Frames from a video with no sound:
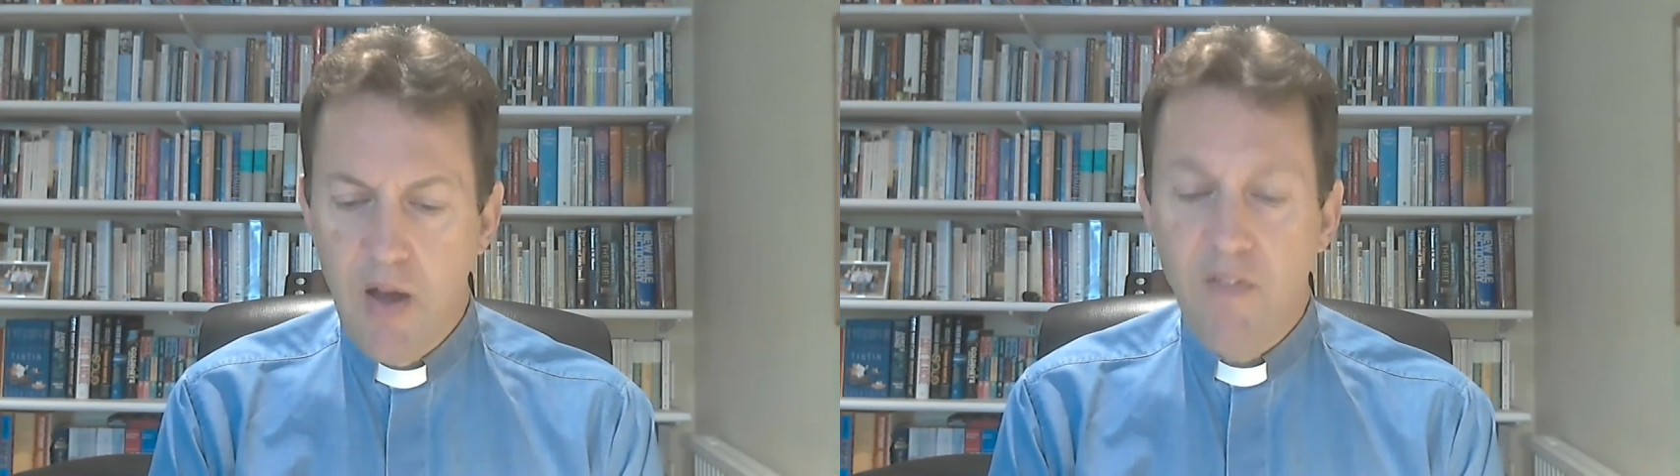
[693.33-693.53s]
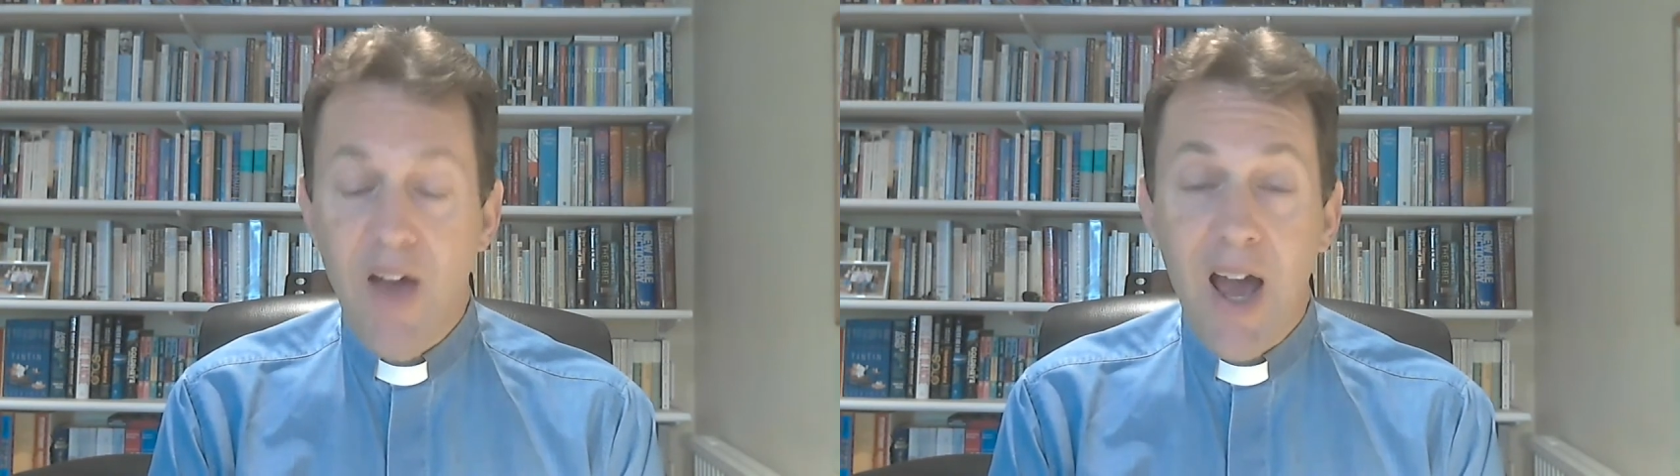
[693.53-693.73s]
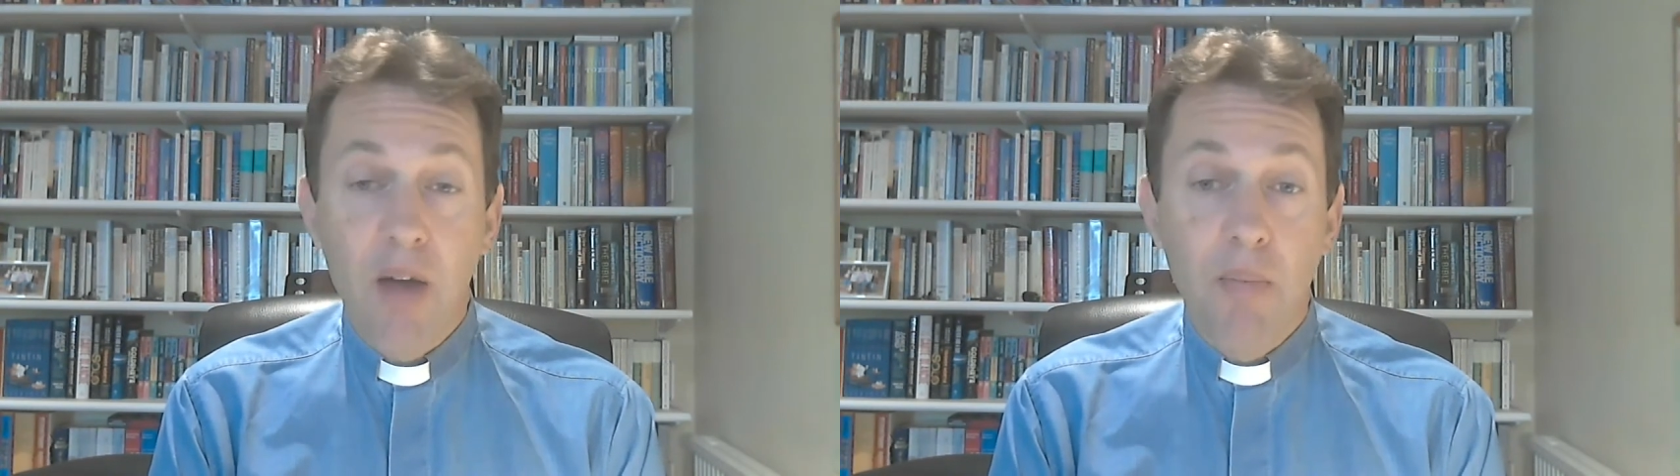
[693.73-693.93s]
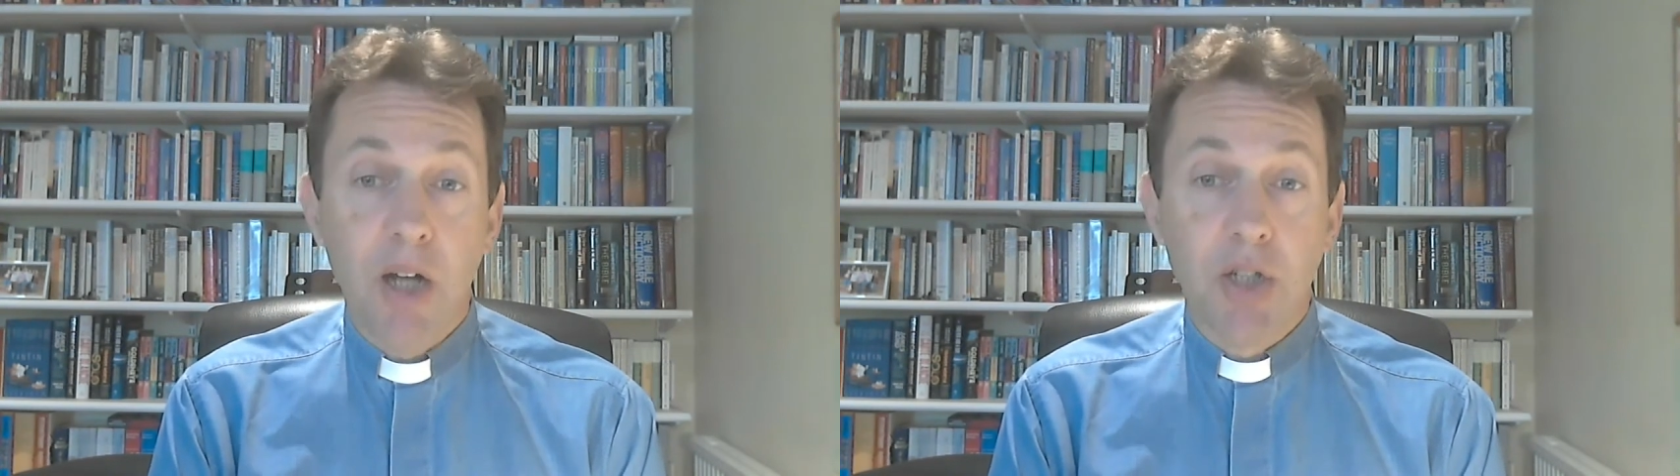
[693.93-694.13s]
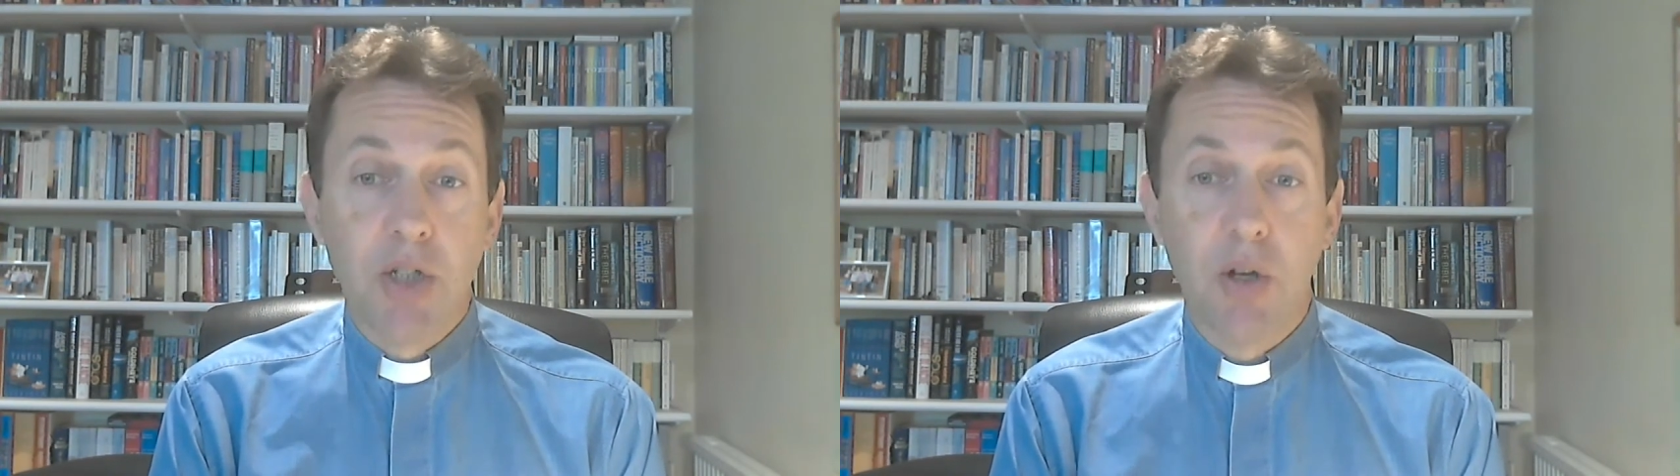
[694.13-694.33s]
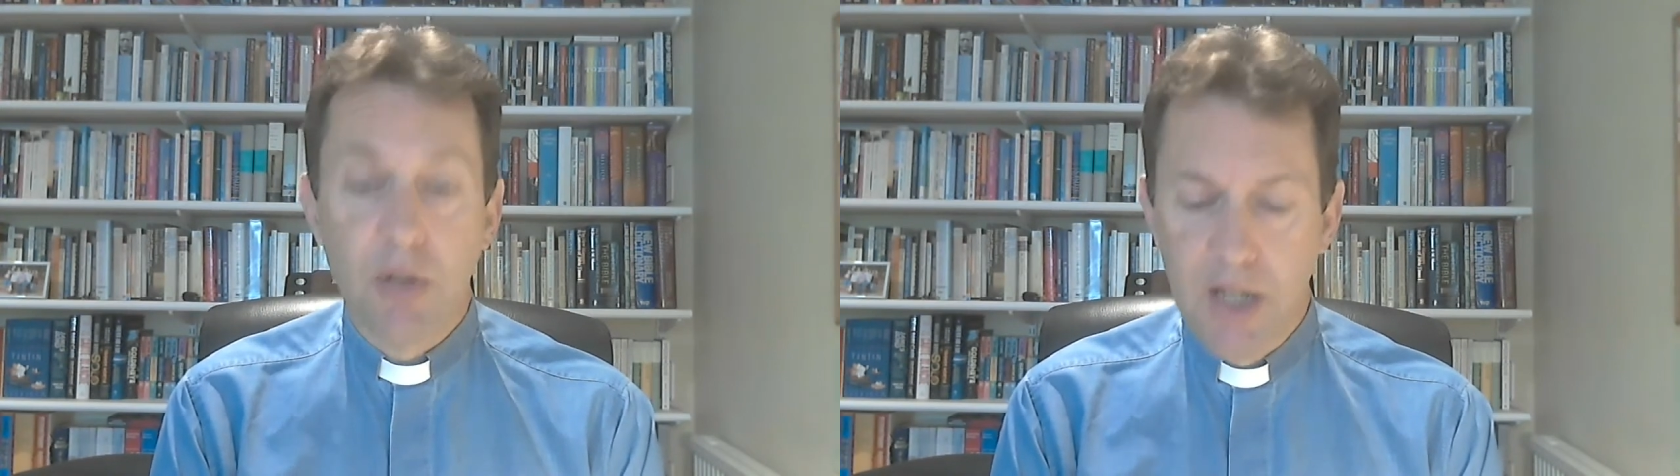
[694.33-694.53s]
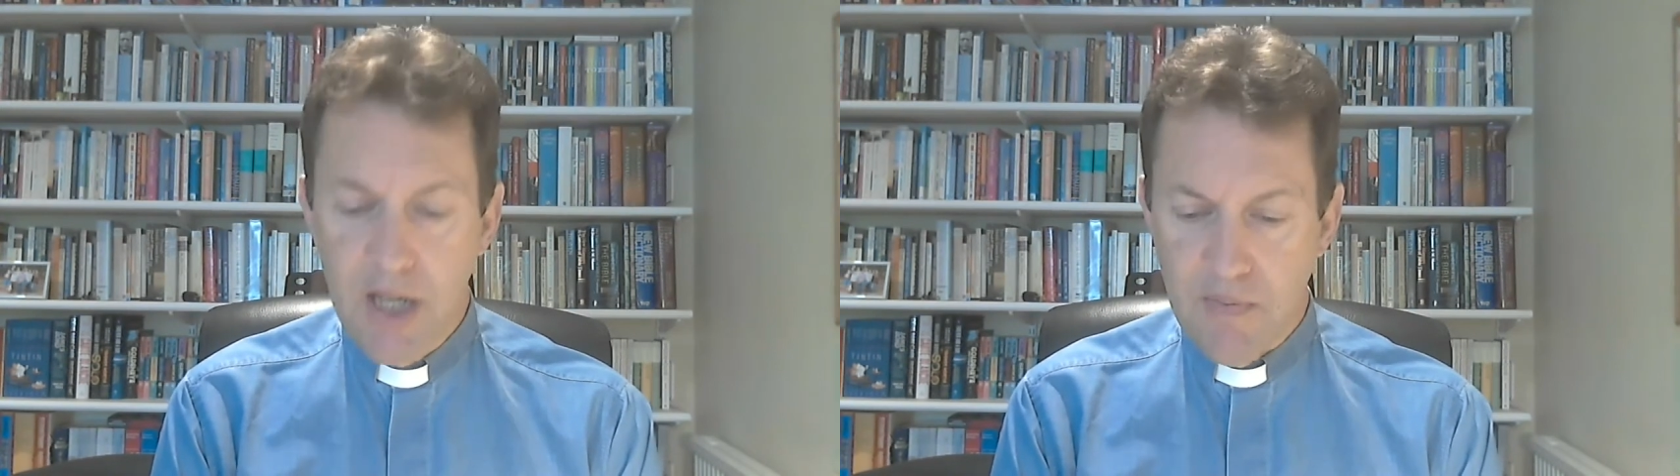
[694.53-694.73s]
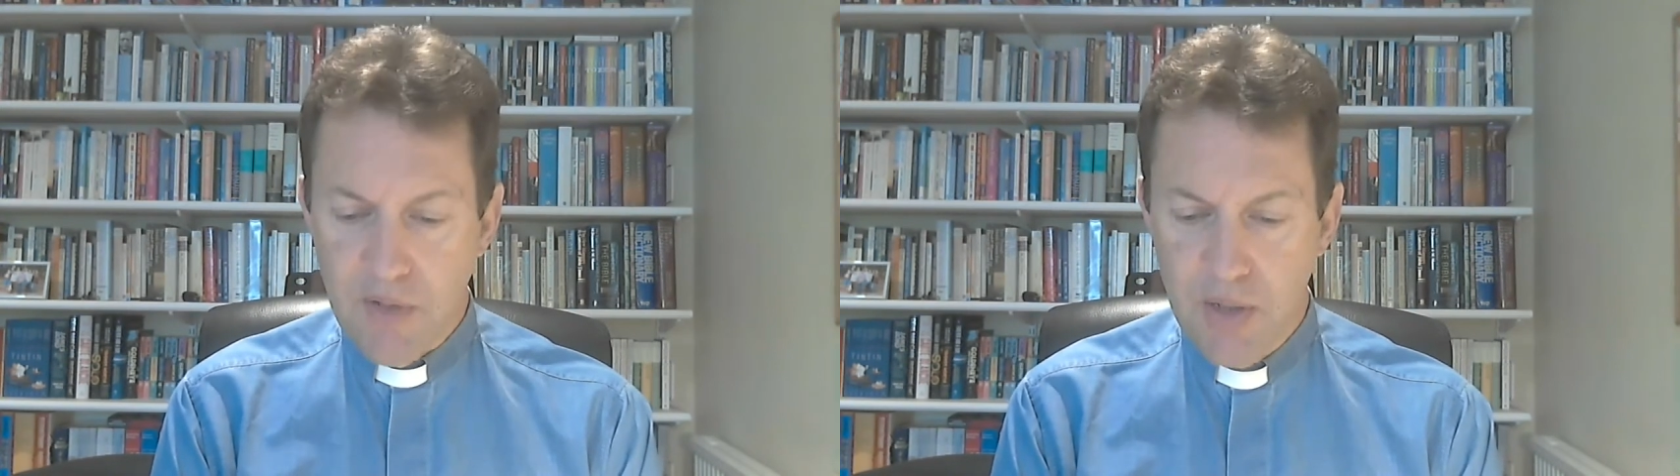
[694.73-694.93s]
of how much God
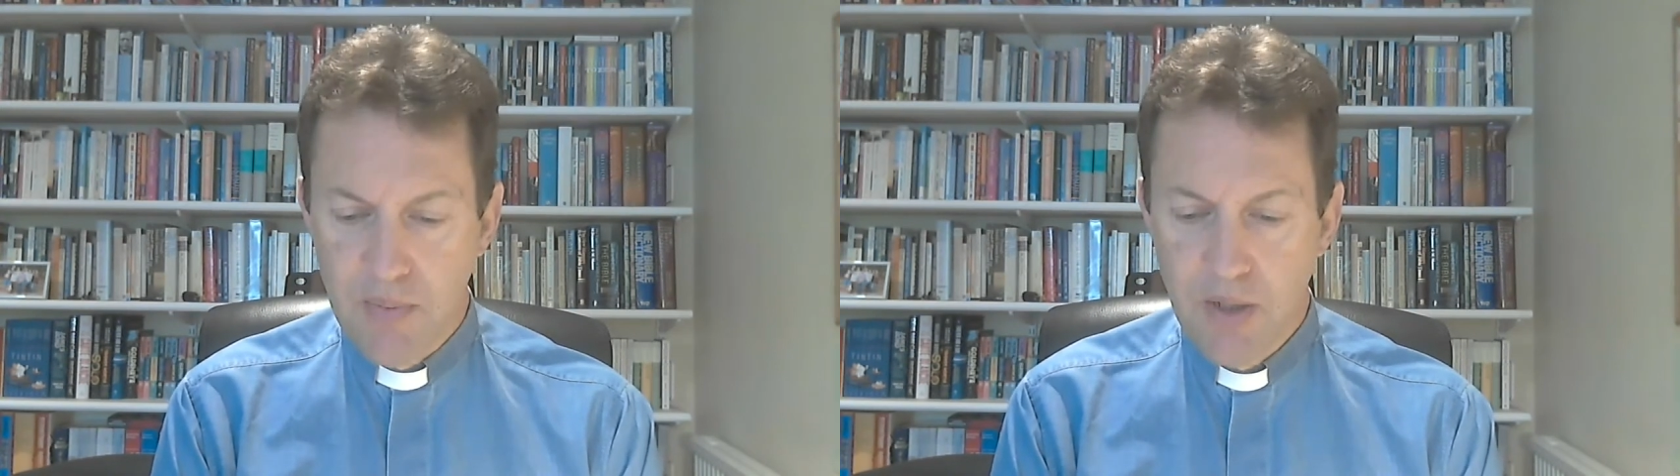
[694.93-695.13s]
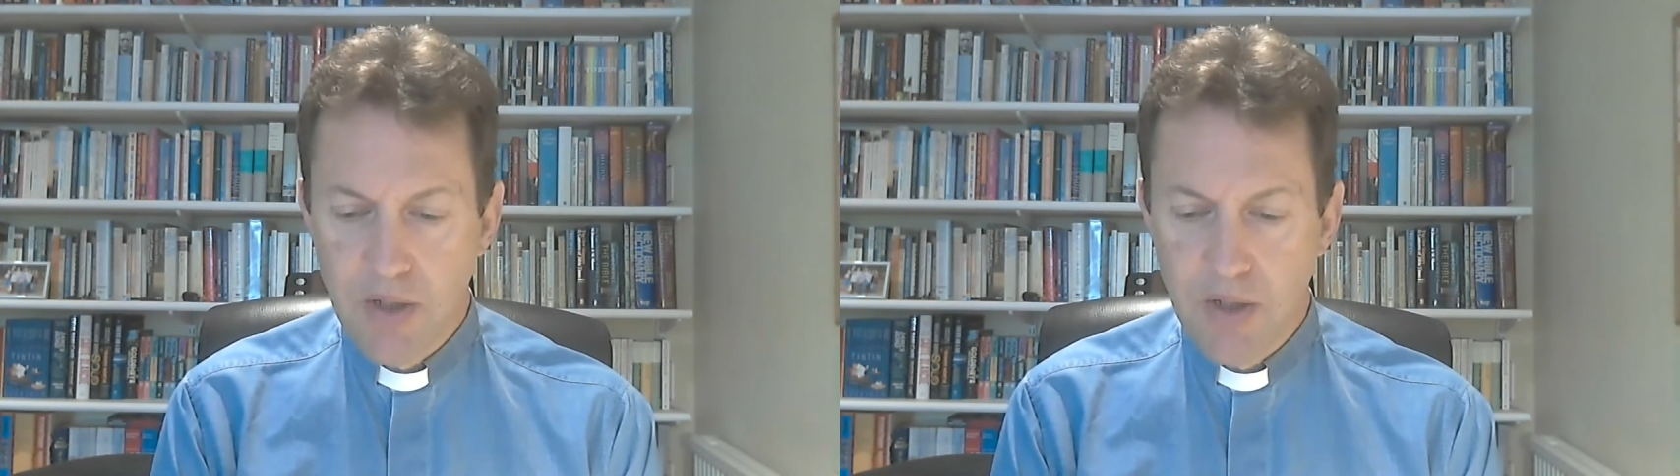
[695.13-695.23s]
gives